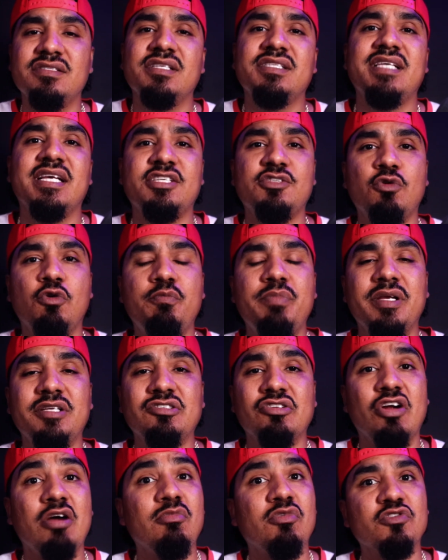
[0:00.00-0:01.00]
of sexual
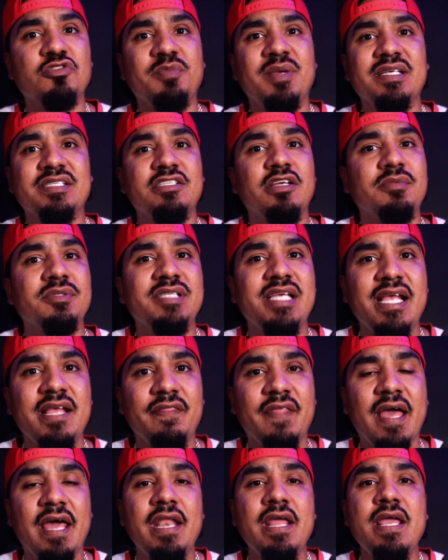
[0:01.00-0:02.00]
picture. I almost messed up saying
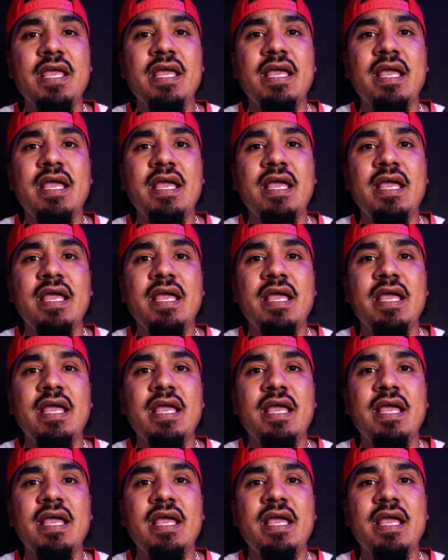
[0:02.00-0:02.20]
that.